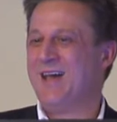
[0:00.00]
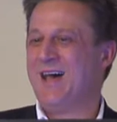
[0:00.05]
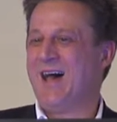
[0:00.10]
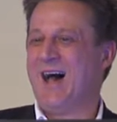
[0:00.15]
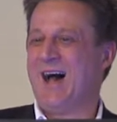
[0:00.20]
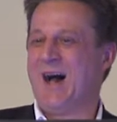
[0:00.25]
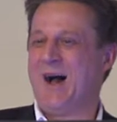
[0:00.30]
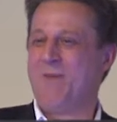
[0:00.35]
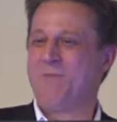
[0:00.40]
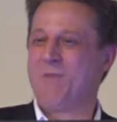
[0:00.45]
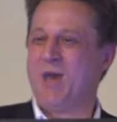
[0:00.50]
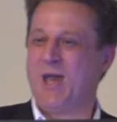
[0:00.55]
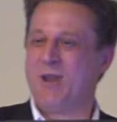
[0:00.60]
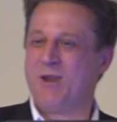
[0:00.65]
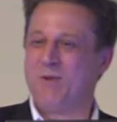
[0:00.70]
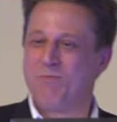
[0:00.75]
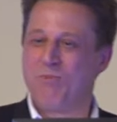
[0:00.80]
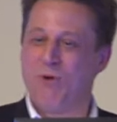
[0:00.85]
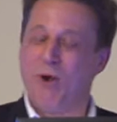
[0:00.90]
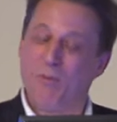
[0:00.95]
And
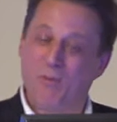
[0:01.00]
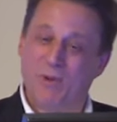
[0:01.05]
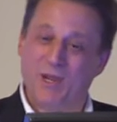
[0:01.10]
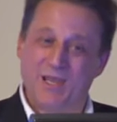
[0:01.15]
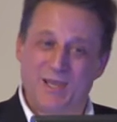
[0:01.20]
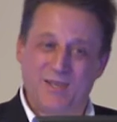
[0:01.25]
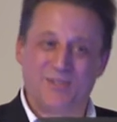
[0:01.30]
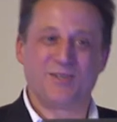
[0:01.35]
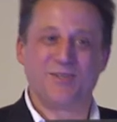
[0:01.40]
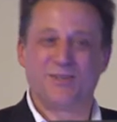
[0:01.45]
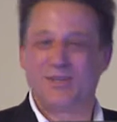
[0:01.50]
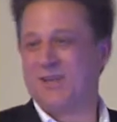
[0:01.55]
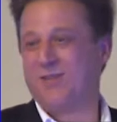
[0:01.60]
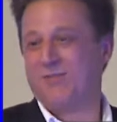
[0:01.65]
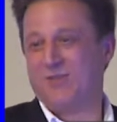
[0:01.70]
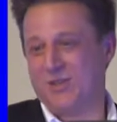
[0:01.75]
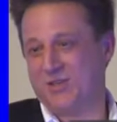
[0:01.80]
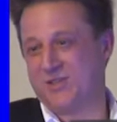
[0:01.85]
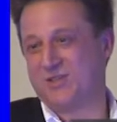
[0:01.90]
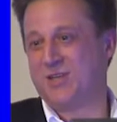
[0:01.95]
it probably isn't
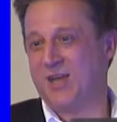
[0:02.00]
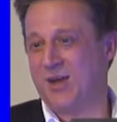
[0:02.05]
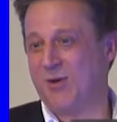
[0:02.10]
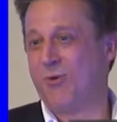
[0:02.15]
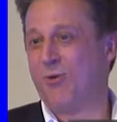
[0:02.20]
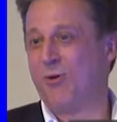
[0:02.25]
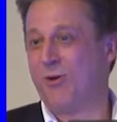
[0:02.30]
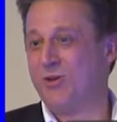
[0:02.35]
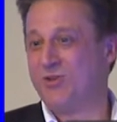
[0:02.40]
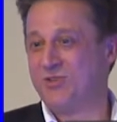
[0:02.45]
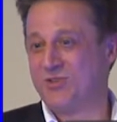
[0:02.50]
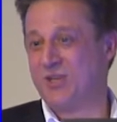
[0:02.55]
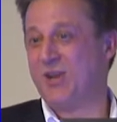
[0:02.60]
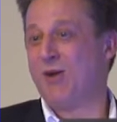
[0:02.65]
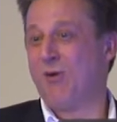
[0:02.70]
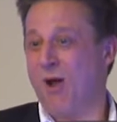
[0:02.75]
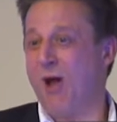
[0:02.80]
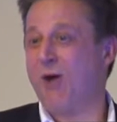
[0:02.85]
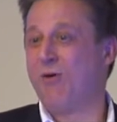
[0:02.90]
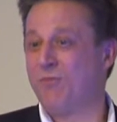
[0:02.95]
giving
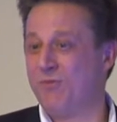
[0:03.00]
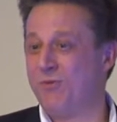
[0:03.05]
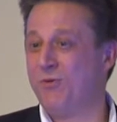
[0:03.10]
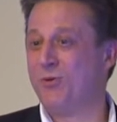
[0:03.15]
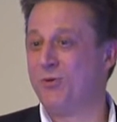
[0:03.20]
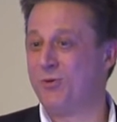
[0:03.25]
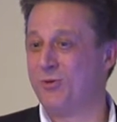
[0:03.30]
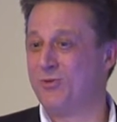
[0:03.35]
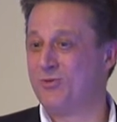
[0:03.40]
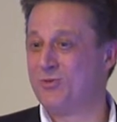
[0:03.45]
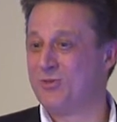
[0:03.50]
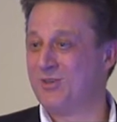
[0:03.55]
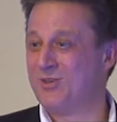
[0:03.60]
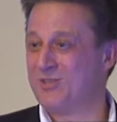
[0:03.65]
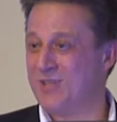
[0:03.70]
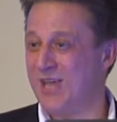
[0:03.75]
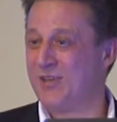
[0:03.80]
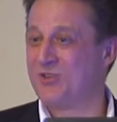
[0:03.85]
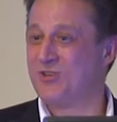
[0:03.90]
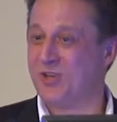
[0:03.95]
sterile foods.
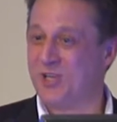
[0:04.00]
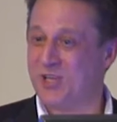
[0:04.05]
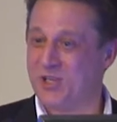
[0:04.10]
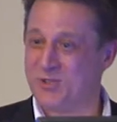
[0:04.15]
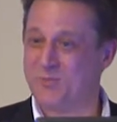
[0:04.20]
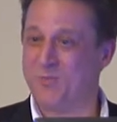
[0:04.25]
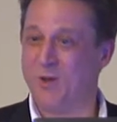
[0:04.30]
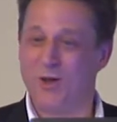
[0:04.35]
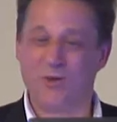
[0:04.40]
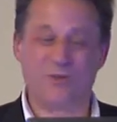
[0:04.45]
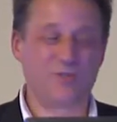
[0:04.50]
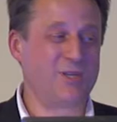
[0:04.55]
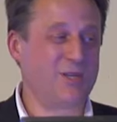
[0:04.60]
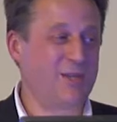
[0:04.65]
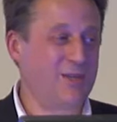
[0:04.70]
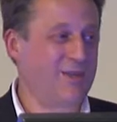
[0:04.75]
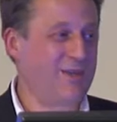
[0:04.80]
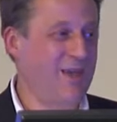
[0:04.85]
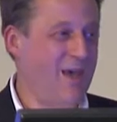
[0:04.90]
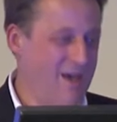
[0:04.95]
It's actually
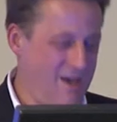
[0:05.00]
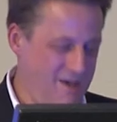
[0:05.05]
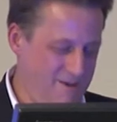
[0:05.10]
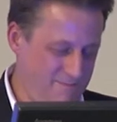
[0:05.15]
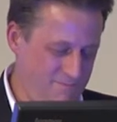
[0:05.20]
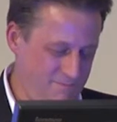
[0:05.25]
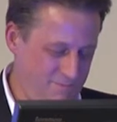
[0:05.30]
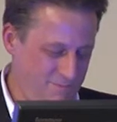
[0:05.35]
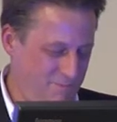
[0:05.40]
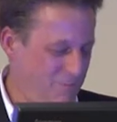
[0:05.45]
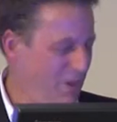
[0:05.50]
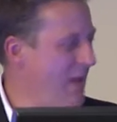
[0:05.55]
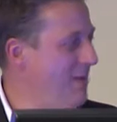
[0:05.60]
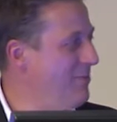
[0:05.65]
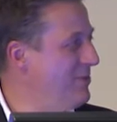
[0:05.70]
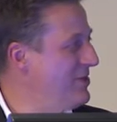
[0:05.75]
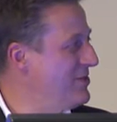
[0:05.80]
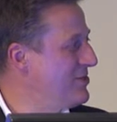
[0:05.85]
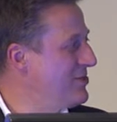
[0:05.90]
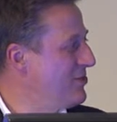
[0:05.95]
exposing
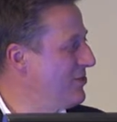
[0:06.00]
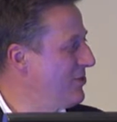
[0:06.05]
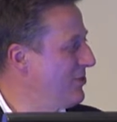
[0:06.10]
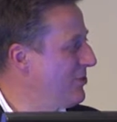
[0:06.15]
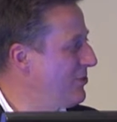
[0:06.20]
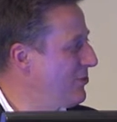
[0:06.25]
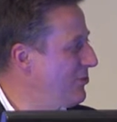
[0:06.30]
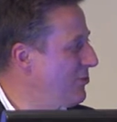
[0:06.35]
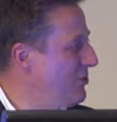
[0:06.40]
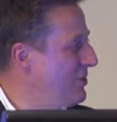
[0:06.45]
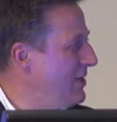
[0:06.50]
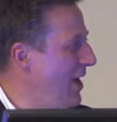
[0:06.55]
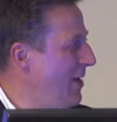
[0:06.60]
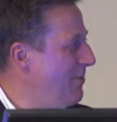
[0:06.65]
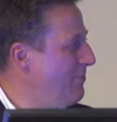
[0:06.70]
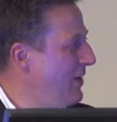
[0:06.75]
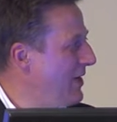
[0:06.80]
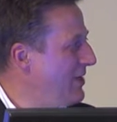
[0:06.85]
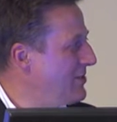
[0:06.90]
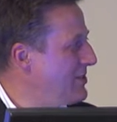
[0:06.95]
babies to good
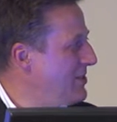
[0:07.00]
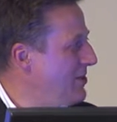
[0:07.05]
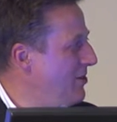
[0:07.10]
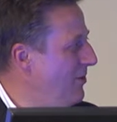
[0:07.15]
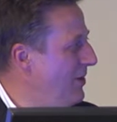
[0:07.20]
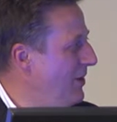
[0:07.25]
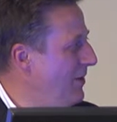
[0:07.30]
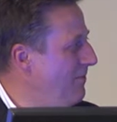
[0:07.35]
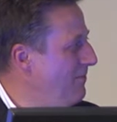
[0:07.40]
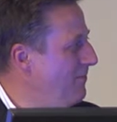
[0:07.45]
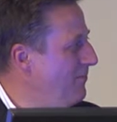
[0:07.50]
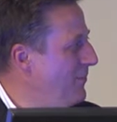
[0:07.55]
gut bacteria.